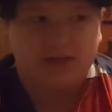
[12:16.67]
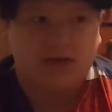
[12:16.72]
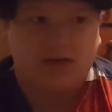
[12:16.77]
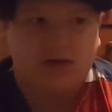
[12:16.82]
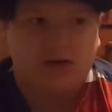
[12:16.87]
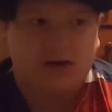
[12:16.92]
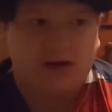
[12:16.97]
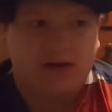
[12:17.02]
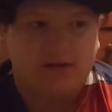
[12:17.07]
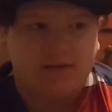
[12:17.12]

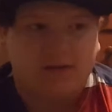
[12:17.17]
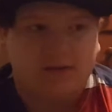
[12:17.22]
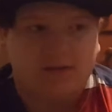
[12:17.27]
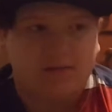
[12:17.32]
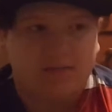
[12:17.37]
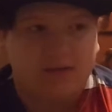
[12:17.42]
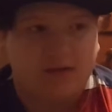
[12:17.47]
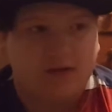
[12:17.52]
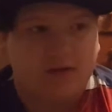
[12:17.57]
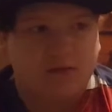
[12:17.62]
start I took the
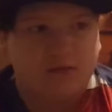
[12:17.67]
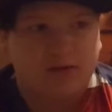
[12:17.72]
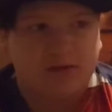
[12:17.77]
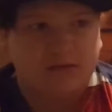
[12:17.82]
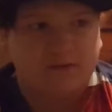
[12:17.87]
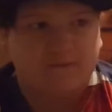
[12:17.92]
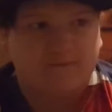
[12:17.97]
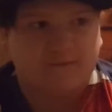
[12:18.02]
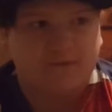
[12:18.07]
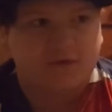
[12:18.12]
bigger
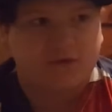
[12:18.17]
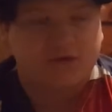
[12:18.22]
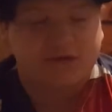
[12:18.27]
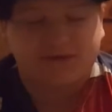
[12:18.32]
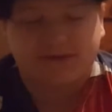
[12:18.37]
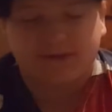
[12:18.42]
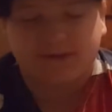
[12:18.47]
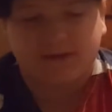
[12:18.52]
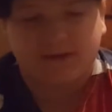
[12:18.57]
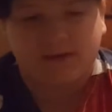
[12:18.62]
ones first and